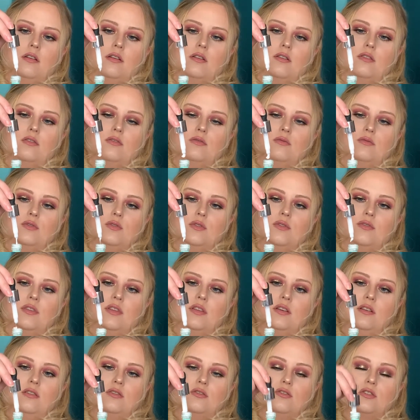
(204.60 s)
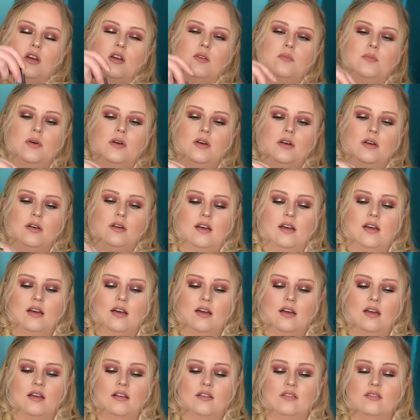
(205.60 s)
comes with a little dropper,
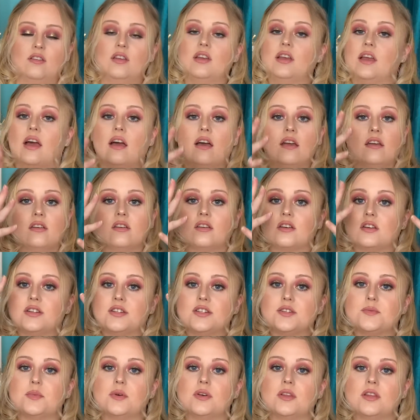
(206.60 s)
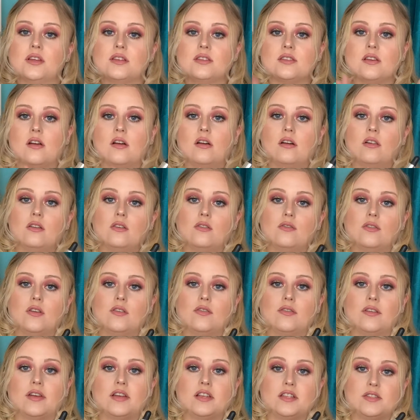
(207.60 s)
and yeah, you can just put this all over your
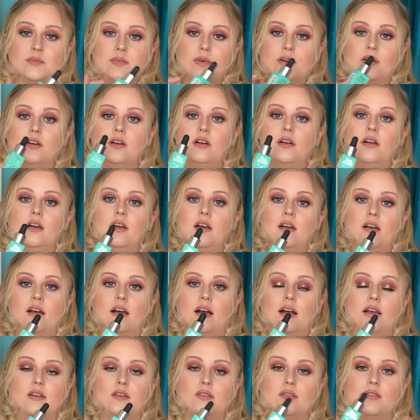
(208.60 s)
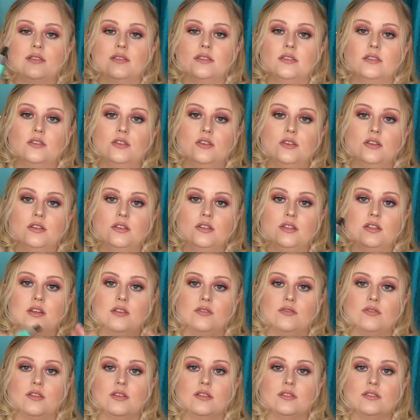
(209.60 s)
face, but I notice a huge
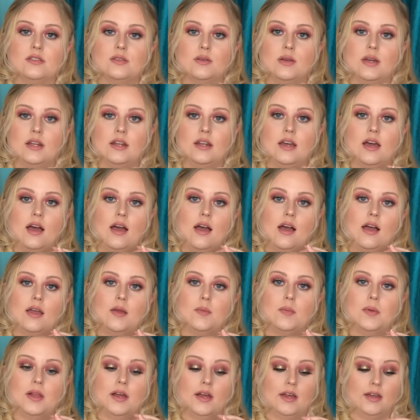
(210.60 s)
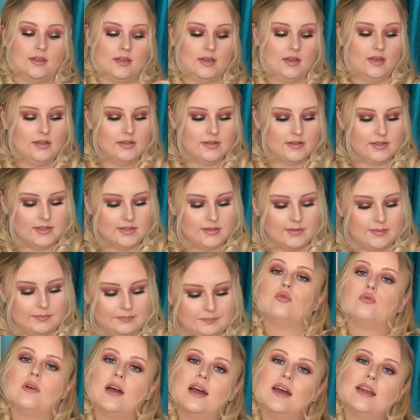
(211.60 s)
difference when I apply this.
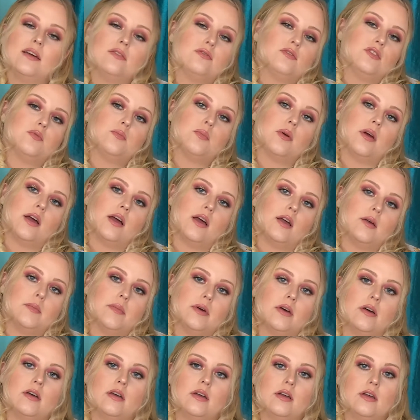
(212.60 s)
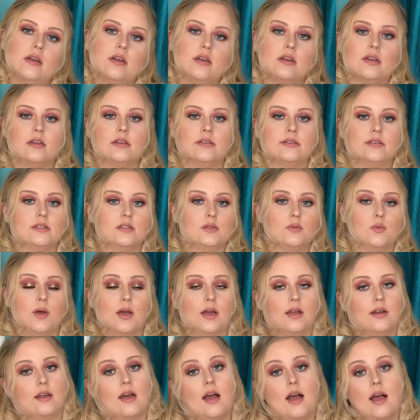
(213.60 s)
Right after primer is
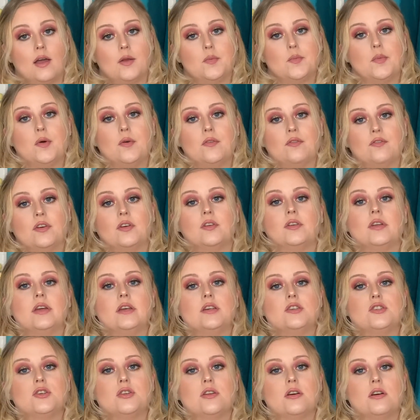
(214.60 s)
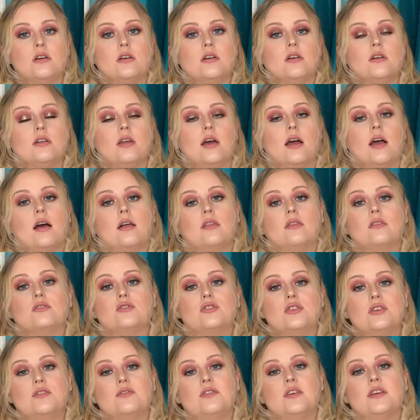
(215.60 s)
when I'd put foundation on, and the
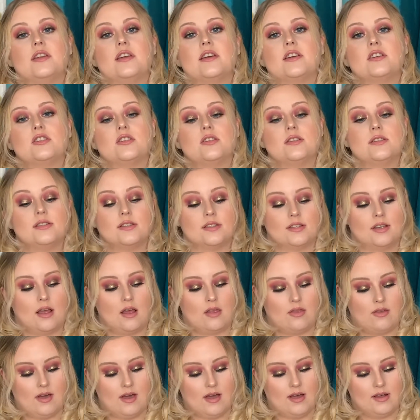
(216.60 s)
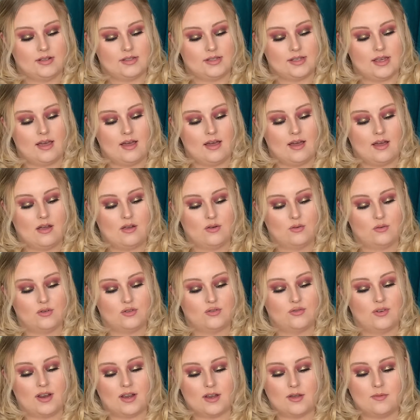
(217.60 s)
2 foundations that I would
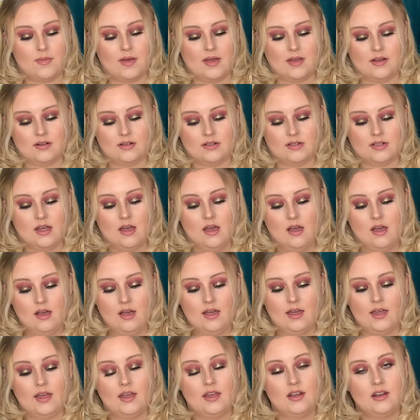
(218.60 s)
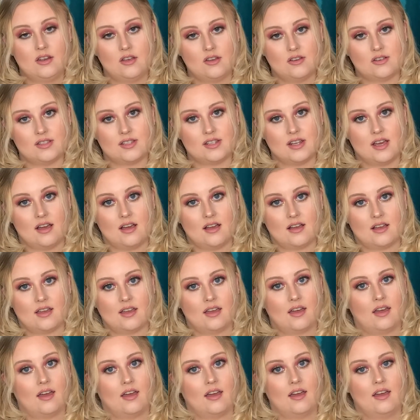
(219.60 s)
recommend in your starter
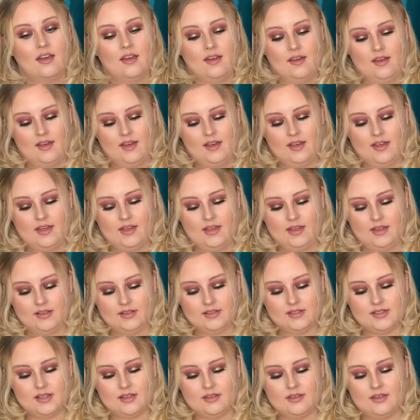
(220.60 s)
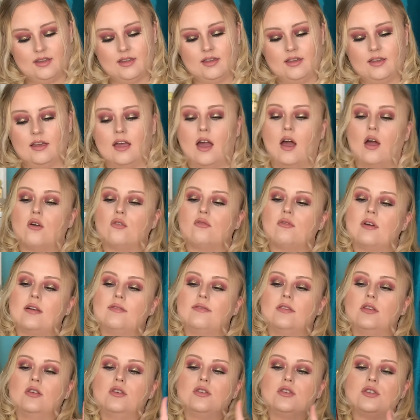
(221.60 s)
kit is the
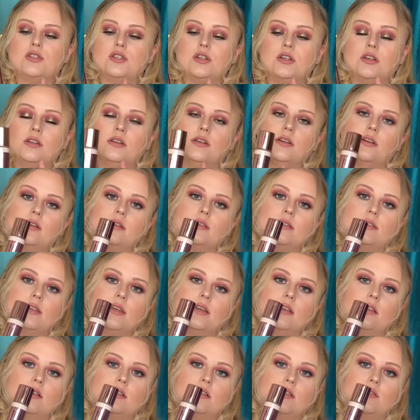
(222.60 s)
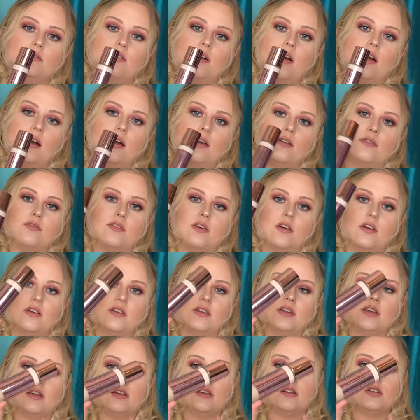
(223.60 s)
Revolution Conceal and Define
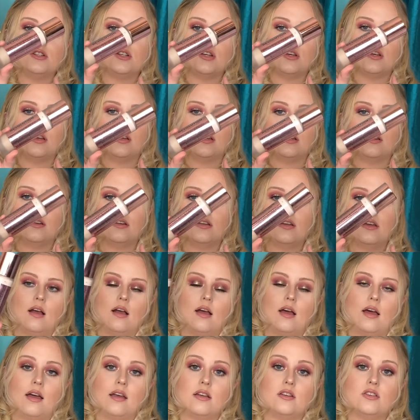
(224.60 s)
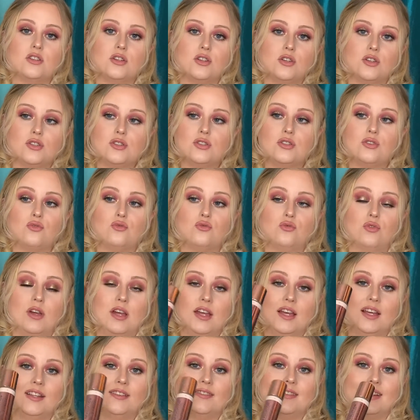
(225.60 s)
Foundation. I just
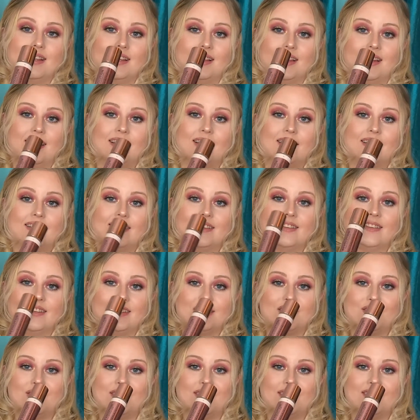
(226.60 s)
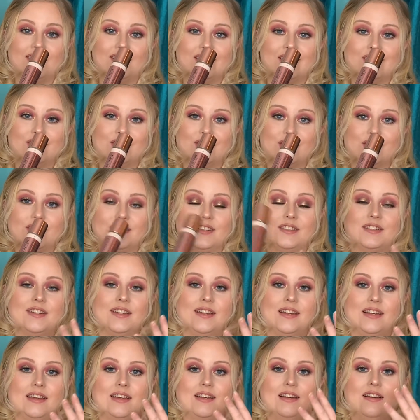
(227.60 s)
really like this foundation.
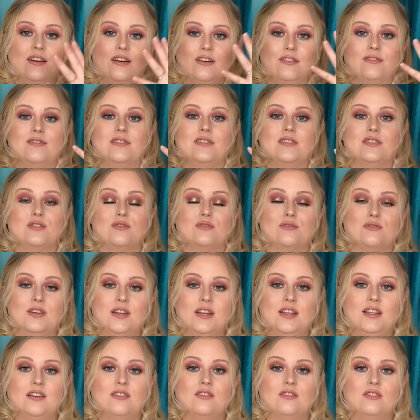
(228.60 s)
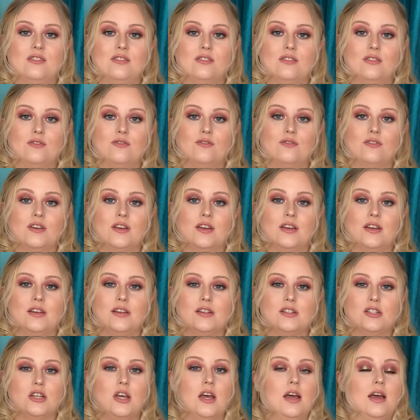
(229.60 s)
It offers really good
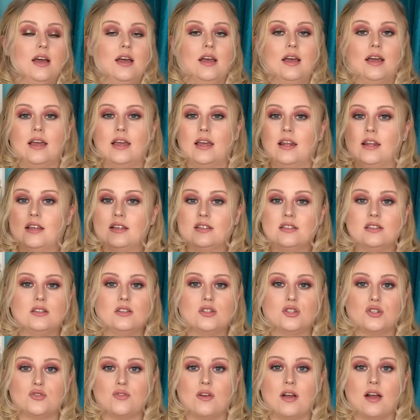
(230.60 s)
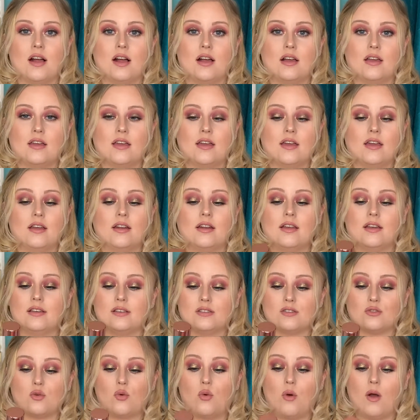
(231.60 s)
coverage. It isn't drying,
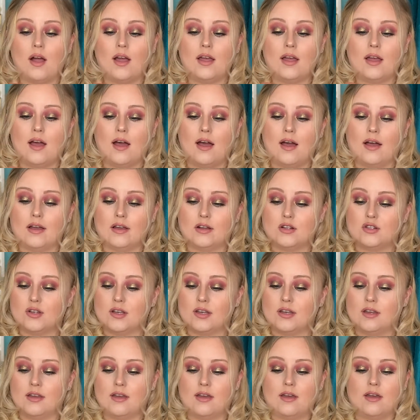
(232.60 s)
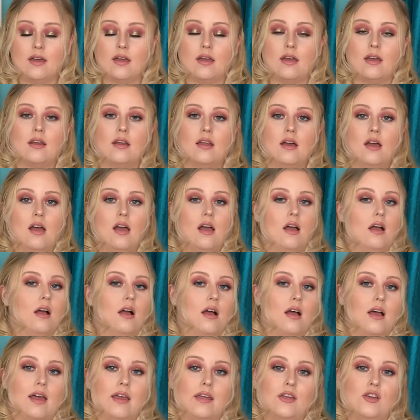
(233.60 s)
it's quite hydrating.
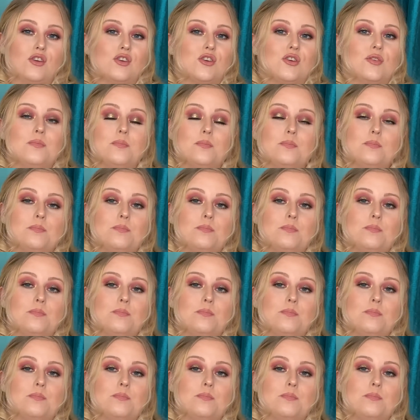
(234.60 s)
You can